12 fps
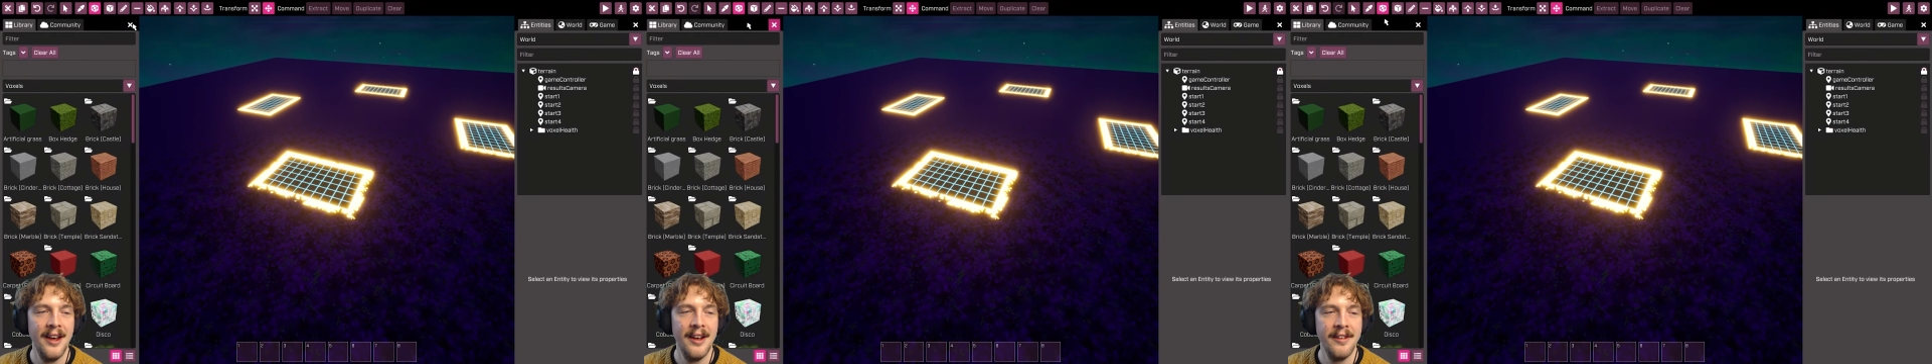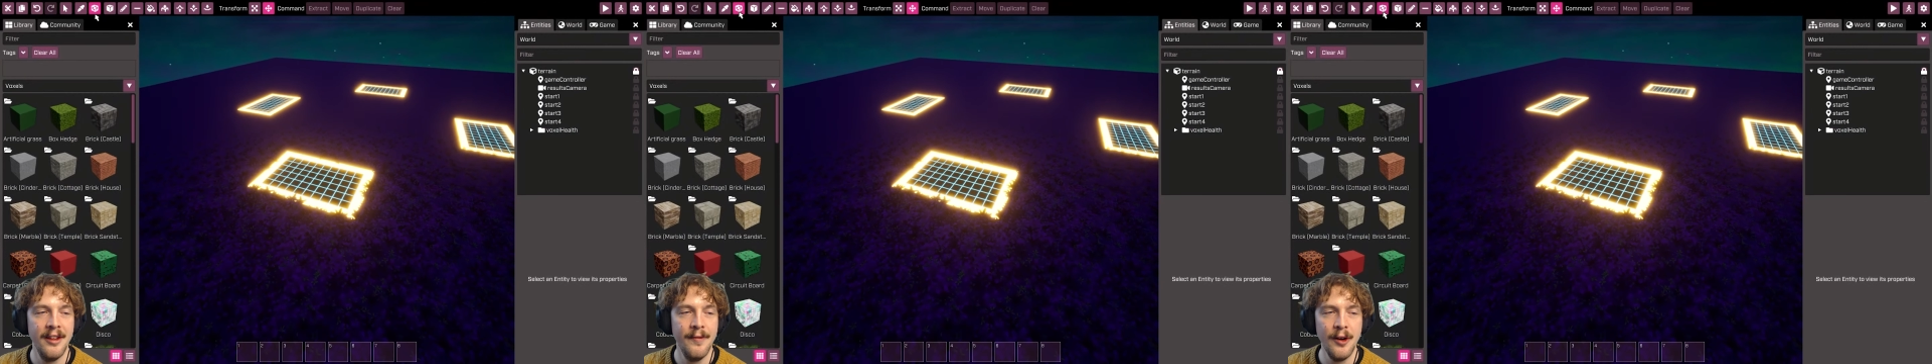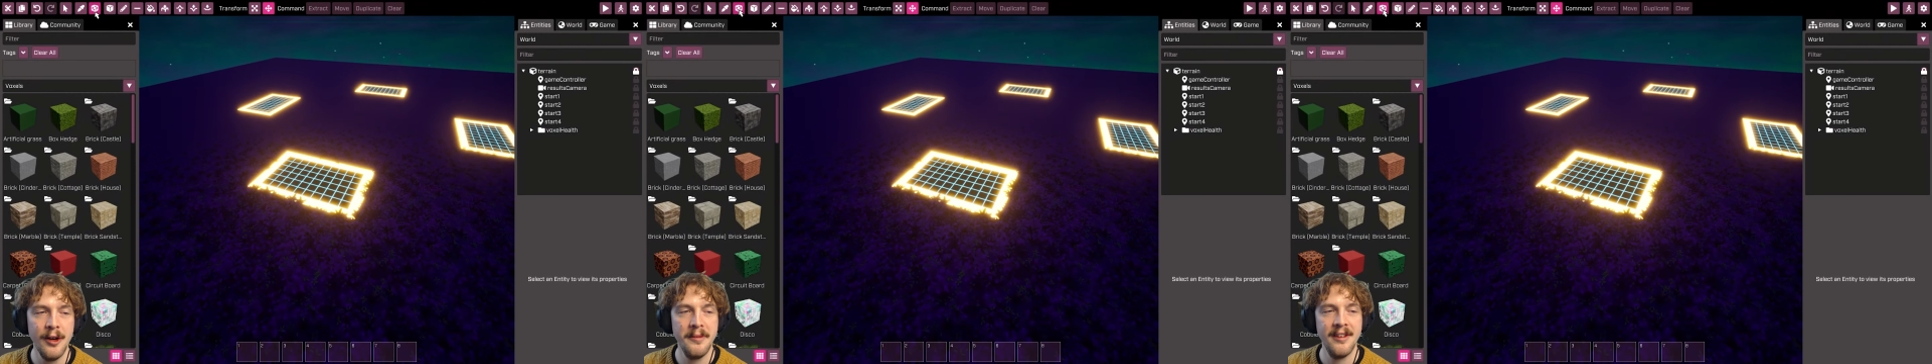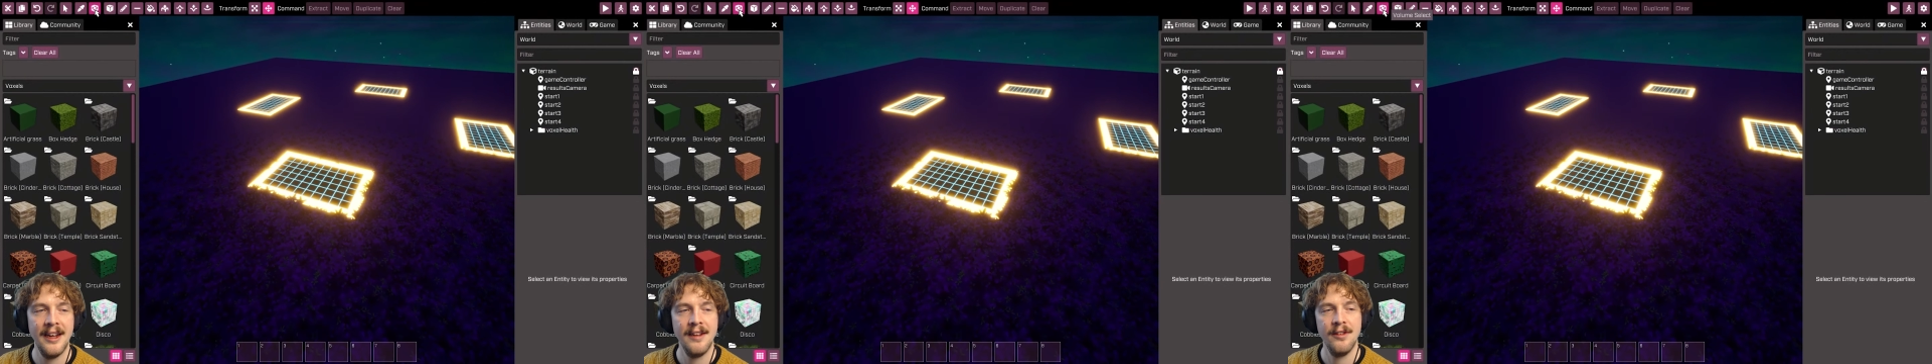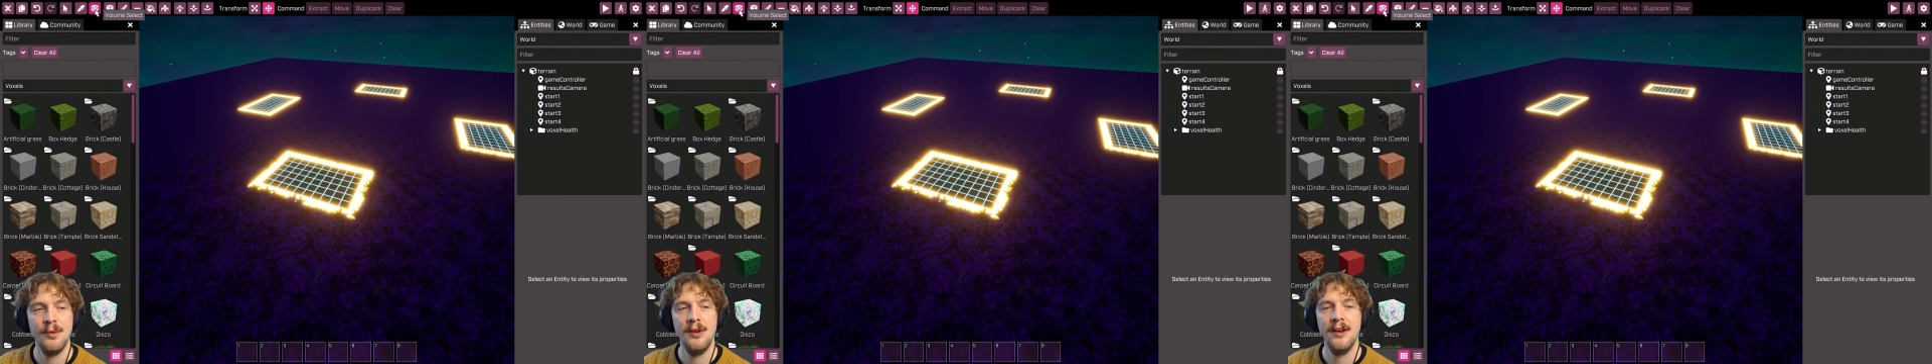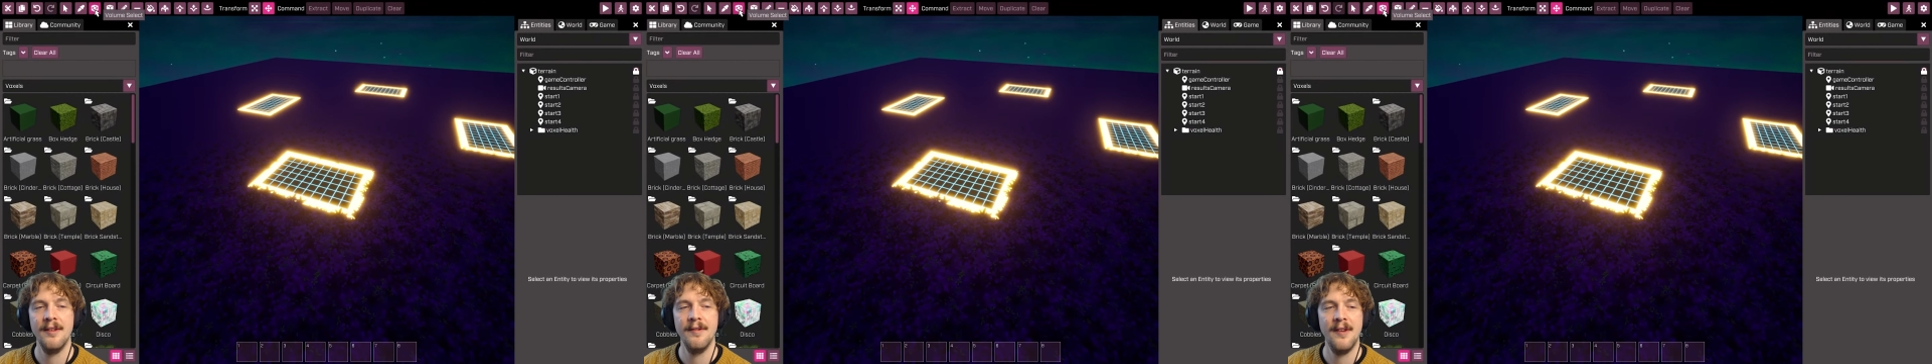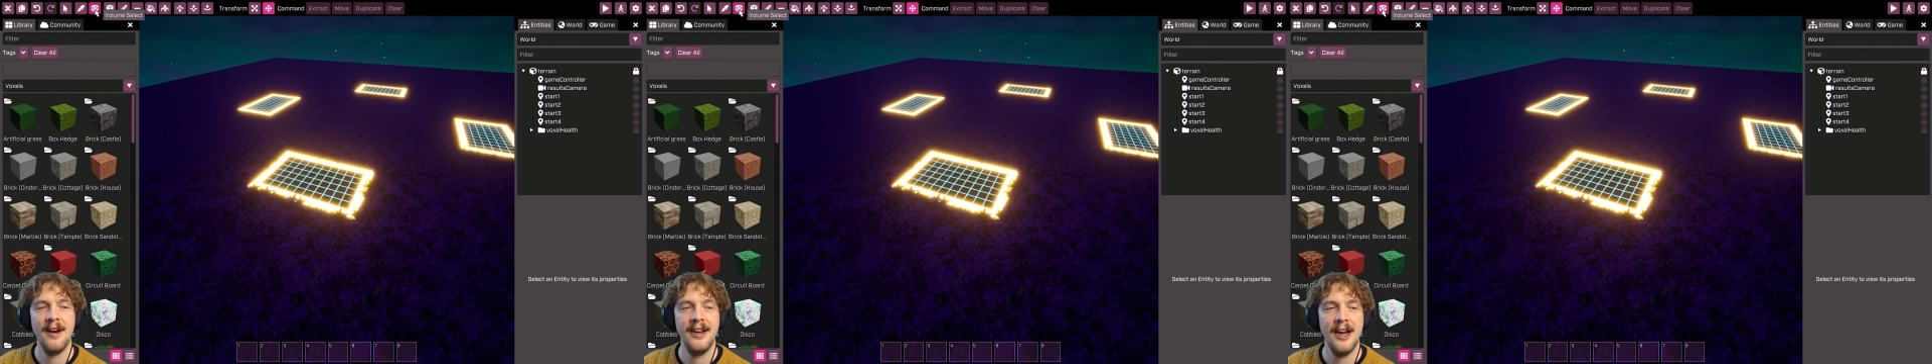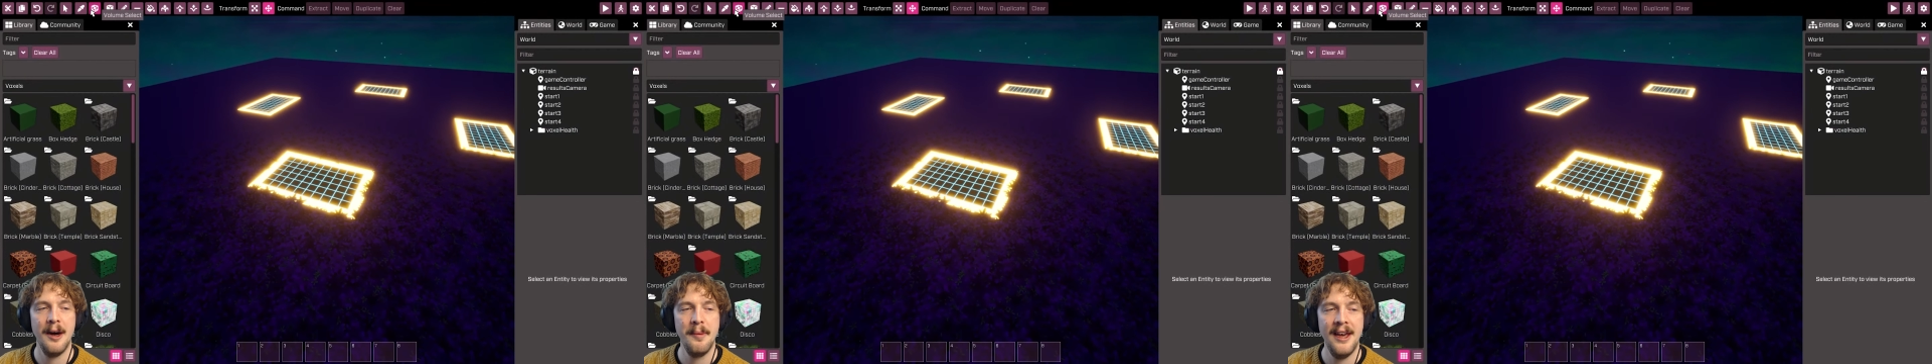So the volume select tool you can find up